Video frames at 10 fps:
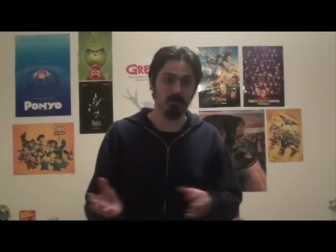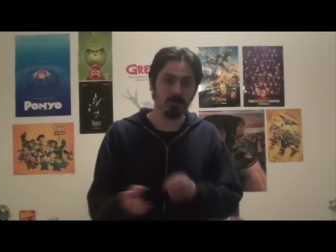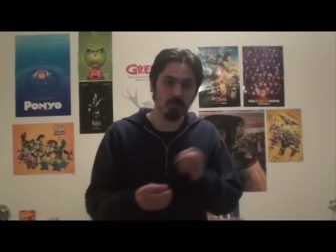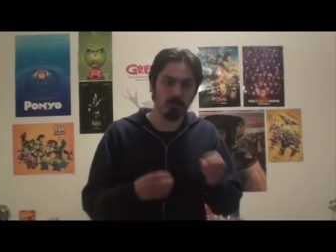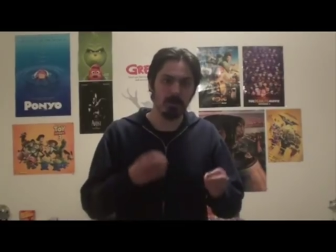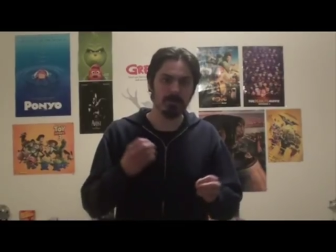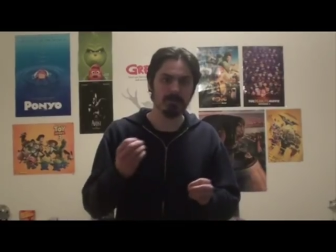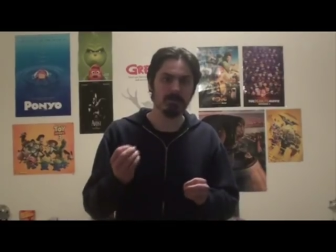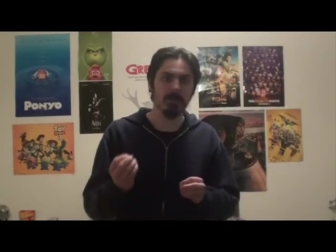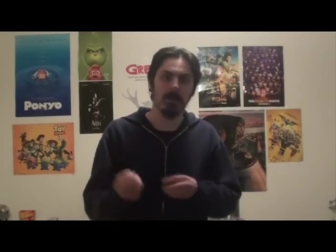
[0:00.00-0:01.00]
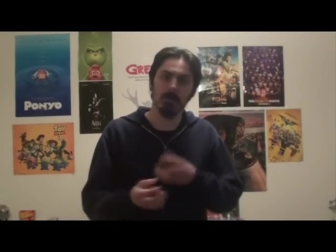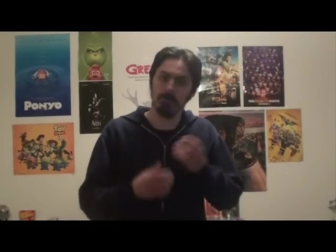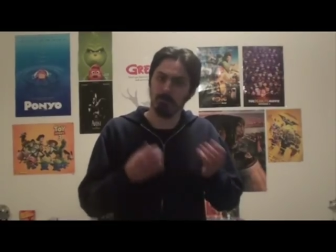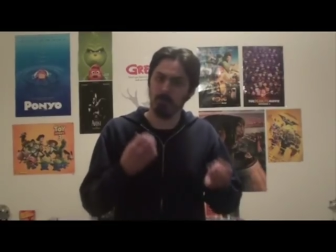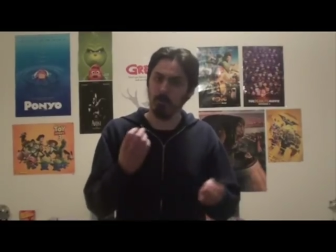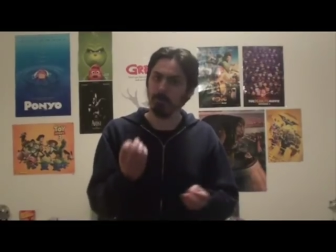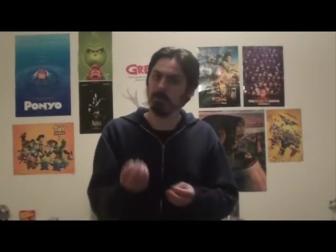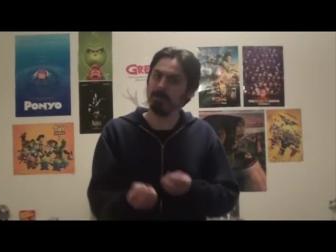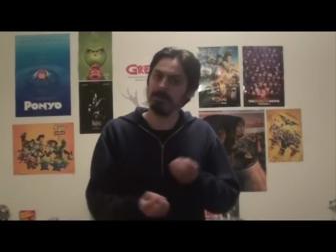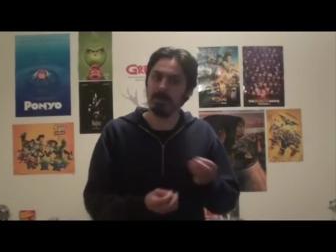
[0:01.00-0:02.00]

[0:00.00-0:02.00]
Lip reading: which utilizes an appropriately